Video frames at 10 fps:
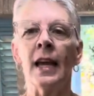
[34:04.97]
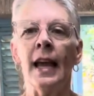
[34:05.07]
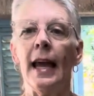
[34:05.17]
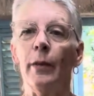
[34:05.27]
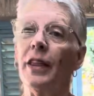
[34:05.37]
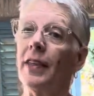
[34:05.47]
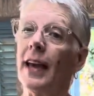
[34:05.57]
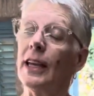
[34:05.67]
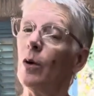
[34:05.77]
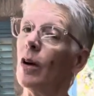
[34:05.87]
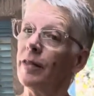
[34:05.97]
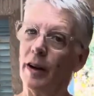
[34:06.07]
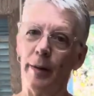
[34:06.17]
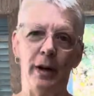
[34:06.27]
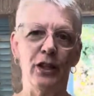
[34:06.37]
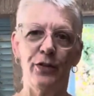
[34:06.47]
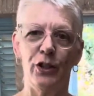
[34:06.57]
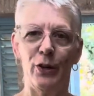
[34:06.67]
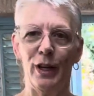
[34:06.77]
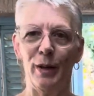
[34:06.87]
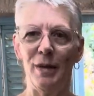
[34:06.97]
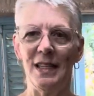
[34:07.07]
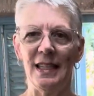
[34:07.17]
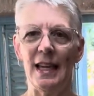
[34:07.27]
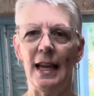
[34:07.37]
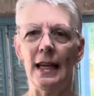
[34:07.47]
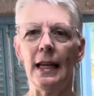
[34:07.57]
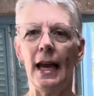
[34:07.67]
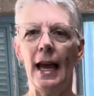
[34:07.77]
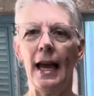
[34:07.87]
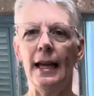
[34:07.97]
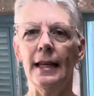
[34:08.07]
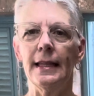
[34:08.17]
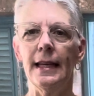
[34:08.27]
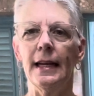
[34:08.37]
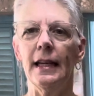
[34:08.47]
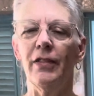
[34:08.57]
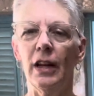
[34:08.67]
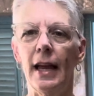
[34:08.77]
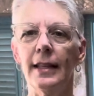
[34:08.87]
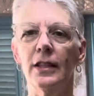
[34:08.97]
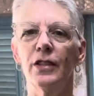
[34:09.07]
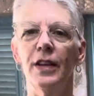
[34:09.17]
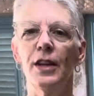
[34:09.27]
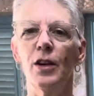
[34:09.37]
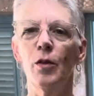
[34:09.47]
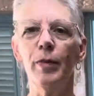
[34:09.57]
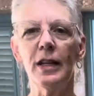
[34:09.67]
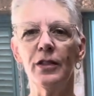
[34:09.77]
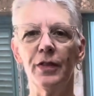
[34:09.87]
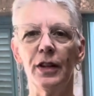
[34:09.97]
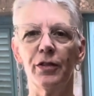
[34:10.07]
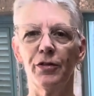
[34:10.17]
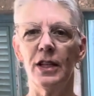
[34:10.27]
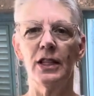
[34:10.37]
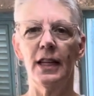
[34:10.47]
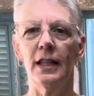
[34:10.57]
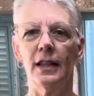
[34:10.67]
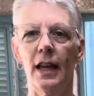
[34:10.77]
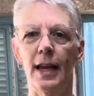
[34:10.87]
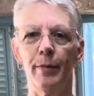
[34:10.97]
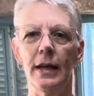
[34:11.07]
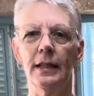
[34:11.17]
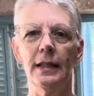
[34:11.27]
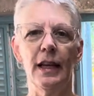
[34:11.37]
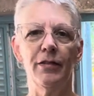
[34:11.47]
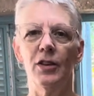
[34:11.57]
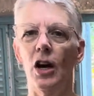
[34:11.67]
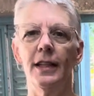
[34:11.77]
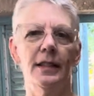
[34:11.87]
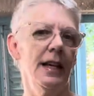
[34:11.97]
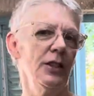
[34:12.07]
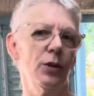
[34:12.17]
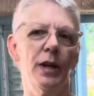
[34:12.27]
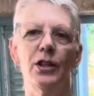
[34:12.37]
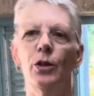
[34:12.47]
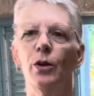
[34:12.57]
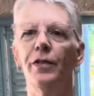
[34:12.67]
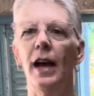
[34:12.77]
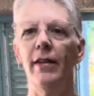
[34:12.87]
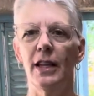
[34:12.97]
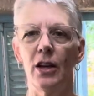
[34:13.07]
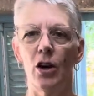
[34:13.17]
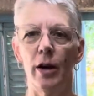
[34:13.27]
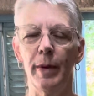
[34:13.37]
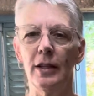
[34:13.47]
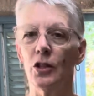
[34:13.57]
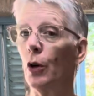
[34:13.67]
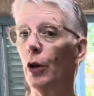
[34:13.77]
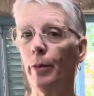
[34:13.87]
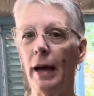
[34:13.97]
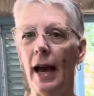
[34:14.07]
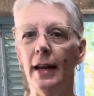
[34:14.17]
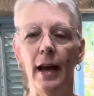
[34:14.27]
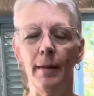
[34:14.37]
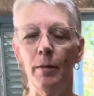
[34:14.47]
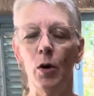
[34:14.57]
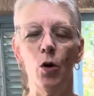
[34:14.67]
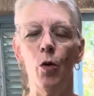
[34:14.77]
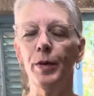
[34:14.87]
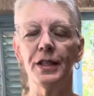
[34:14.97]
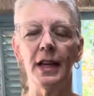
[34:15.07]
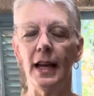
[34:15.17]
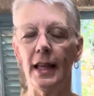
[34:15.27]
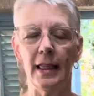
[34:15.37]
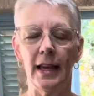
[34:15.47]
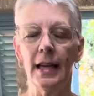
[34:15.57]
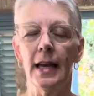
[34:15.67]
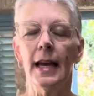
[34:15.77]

Anyway, thank you all very much for joining me today. And uh, if you like this video, please feel free to hit the like button. If not, that's okay too. If you have any comments, good or bad, I'm open to anything.